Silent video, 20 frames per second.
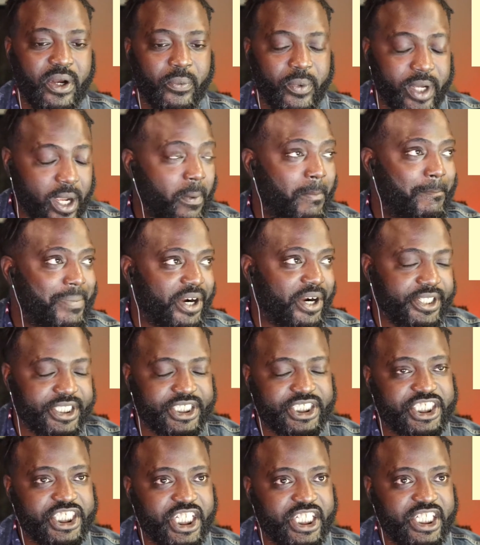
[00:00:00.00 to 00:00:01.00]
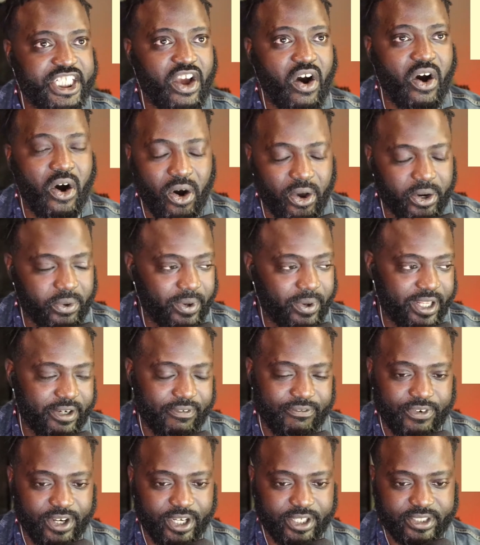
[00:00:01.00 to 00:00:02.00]
We gonna burn this shit all the way
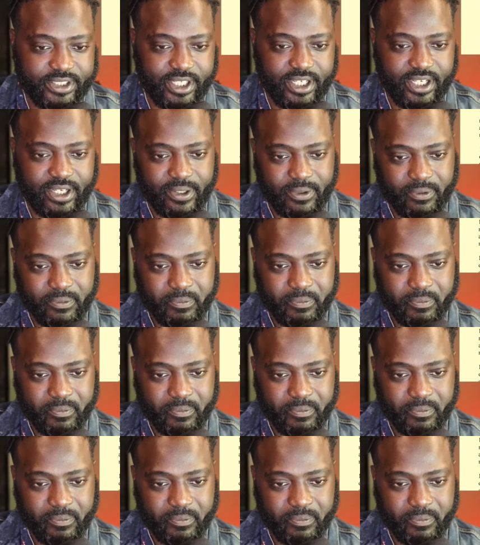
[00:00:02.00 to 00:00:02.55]
the fuck down.